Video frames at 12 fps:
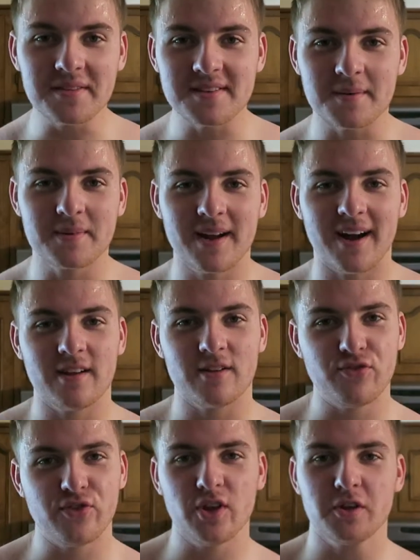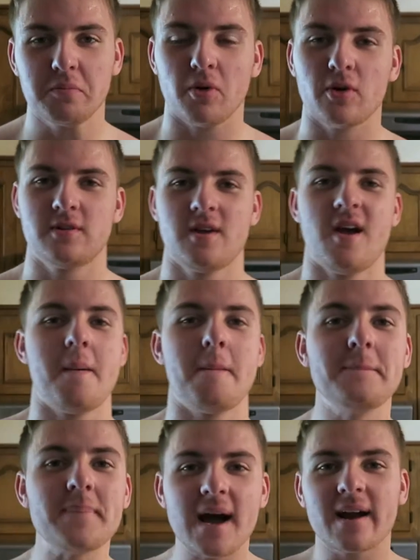What's up guys, Philly Sports
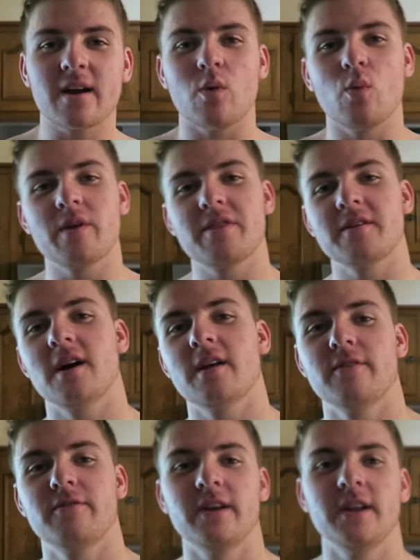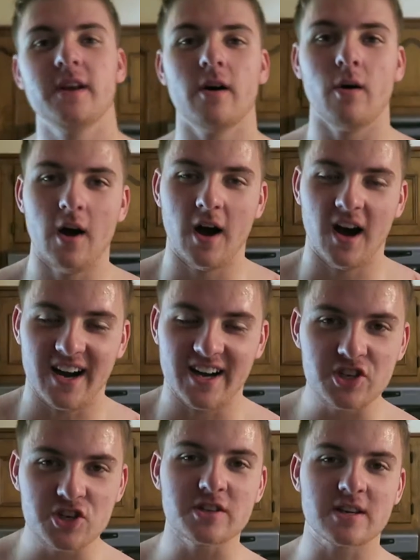back with another video. I
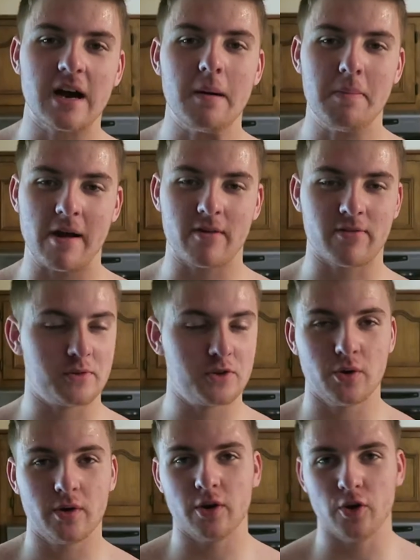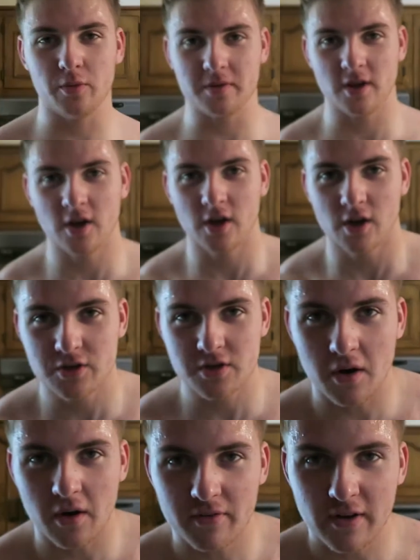just got back from shooting hoops,
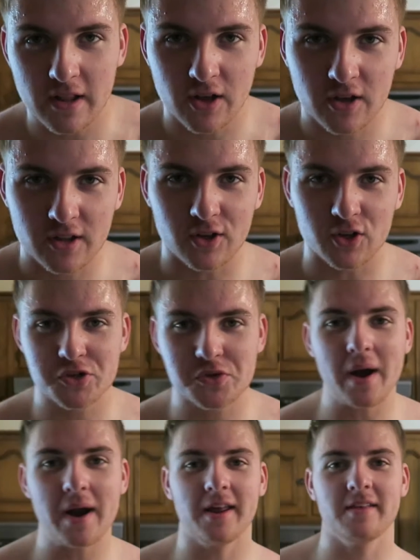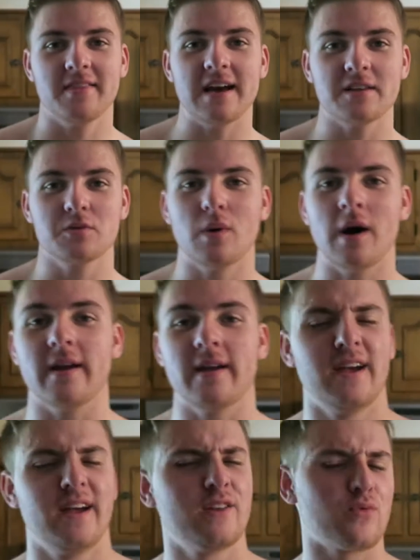so if I look a little sweaty, that's why.
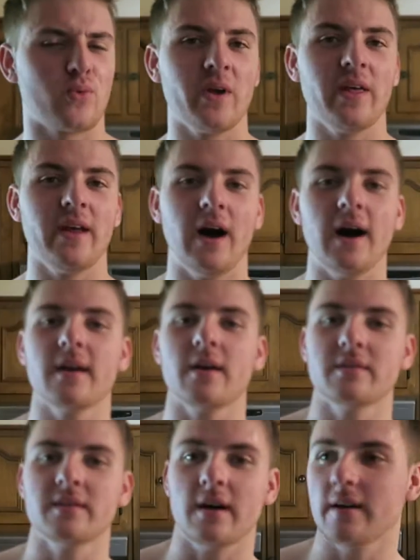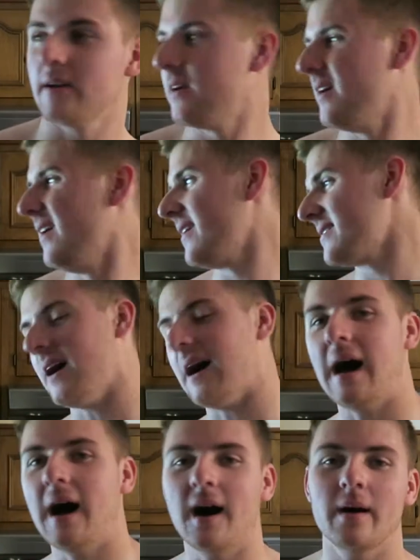It's really hot outside. Well, it's not
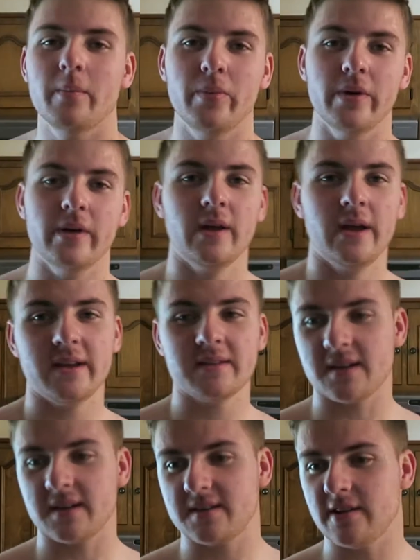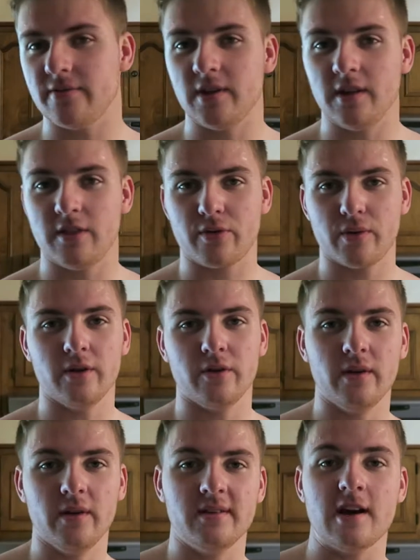hot, but it's like 73
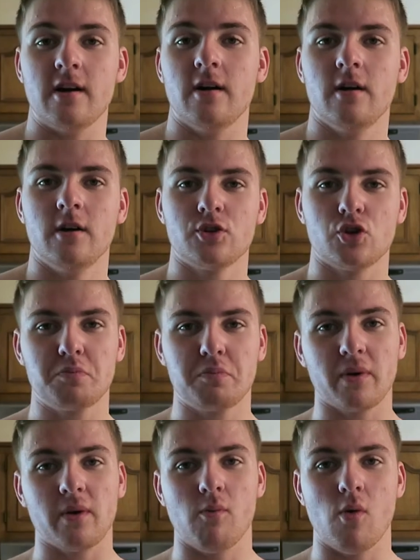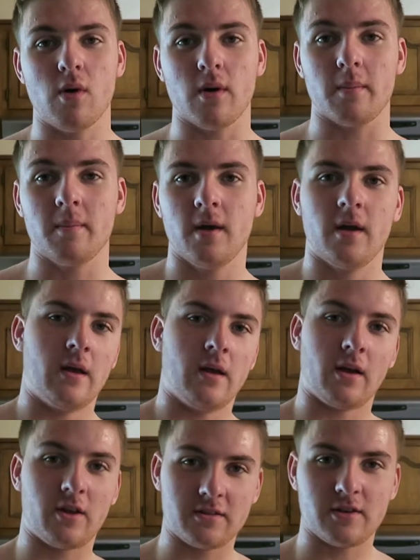degrees out, so it's pretty warm
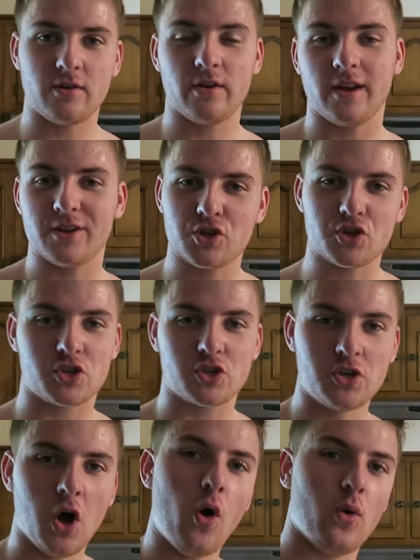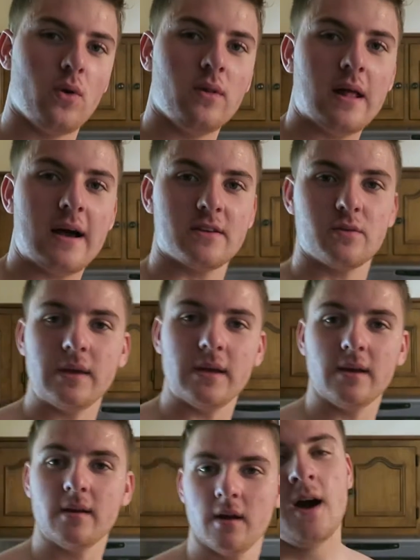considering it just snowed last
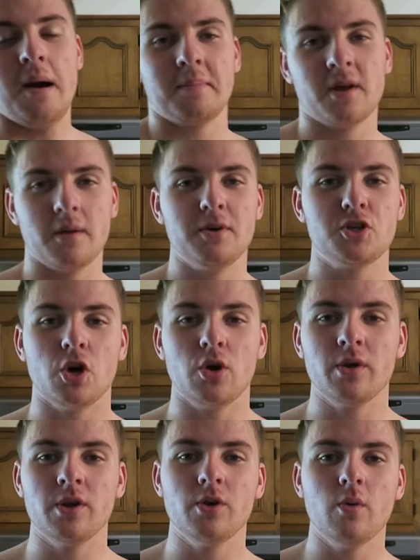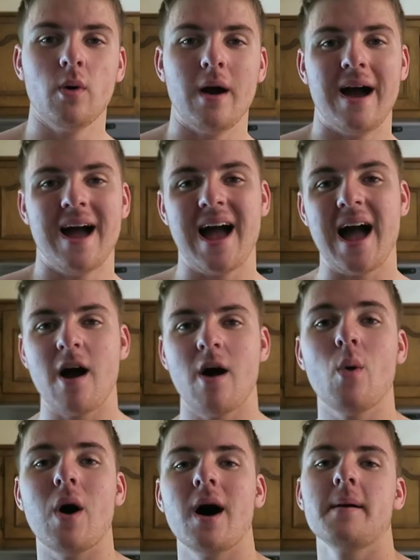week. I'm going to be showing you
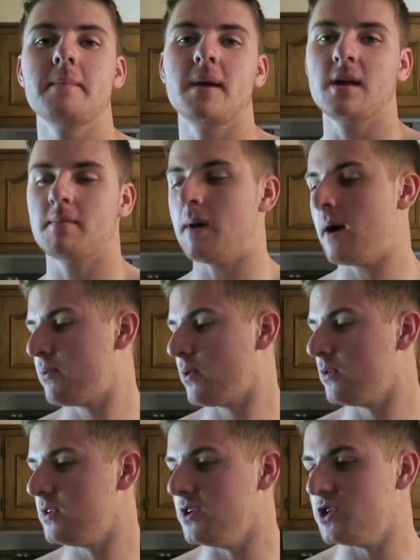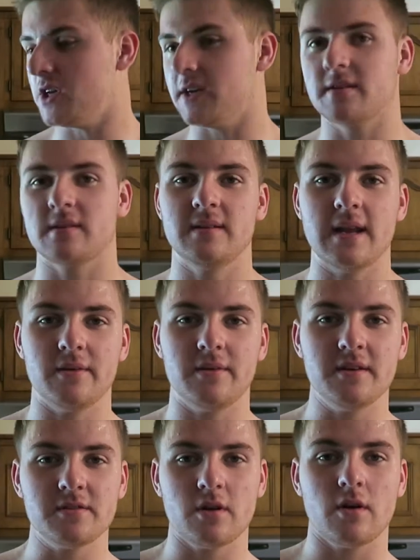how I make my protein shakes. Now
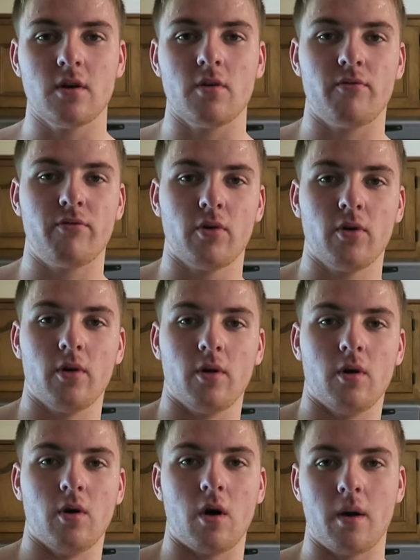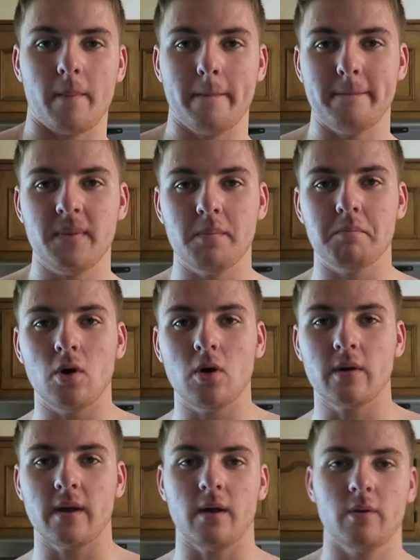these are for me
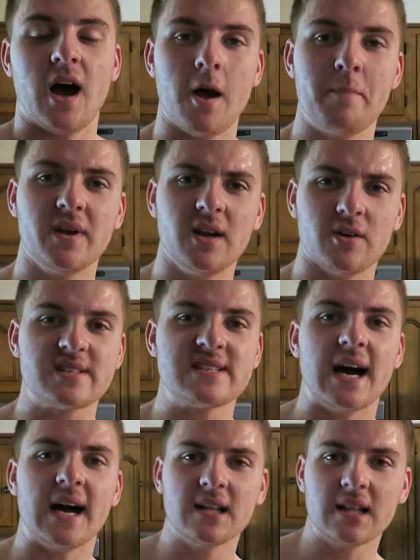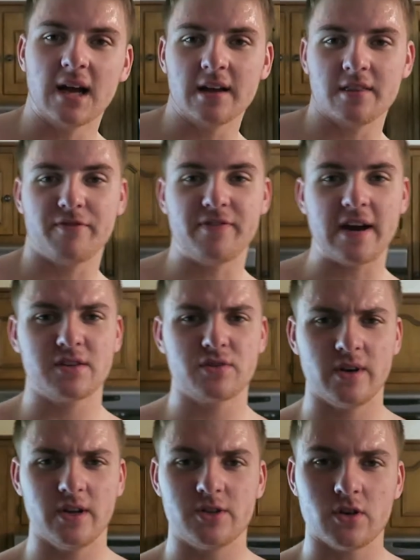bulking. I've been outside a lot, the fat's
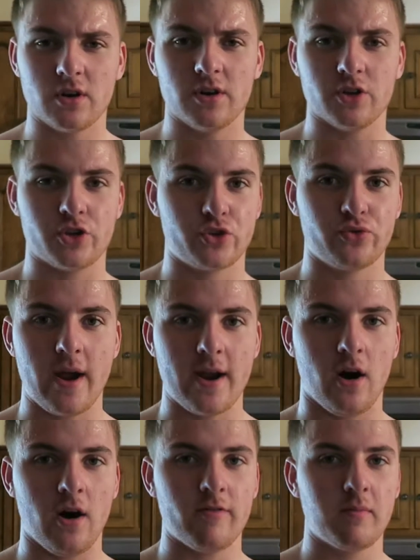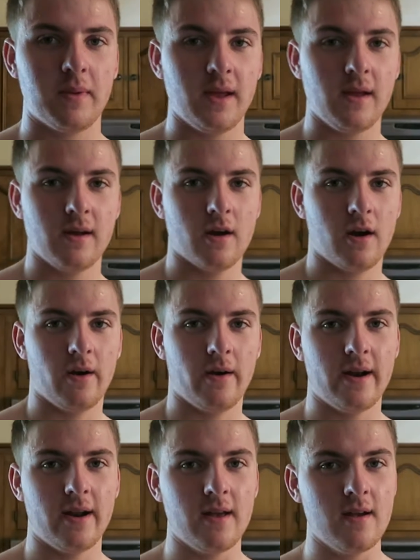already starting to shred off me
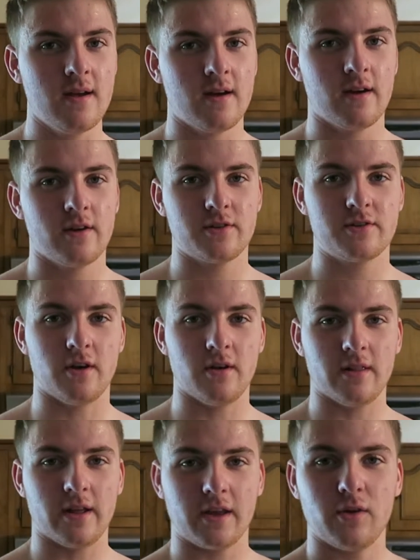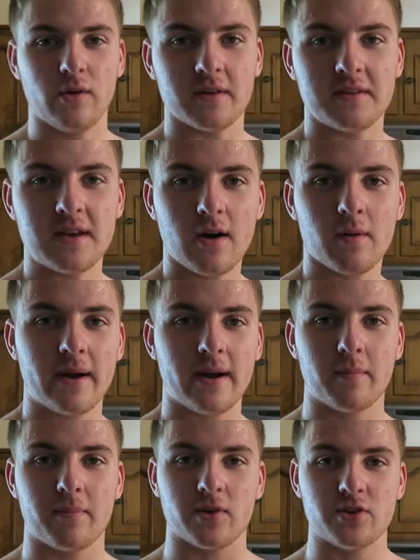already. So like you could tell my
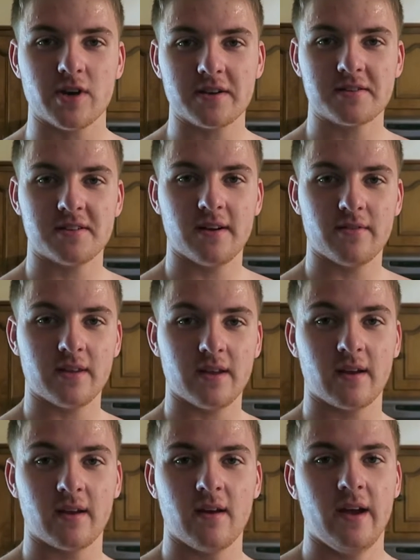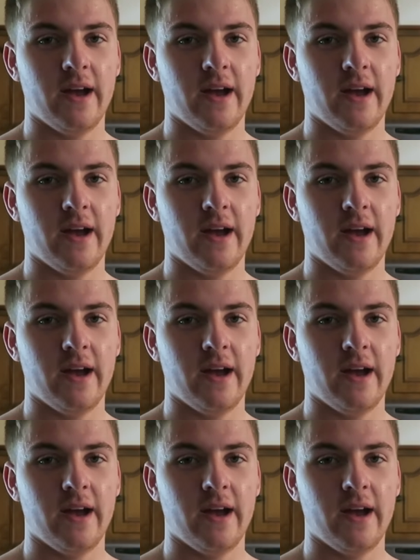upper chest and everything.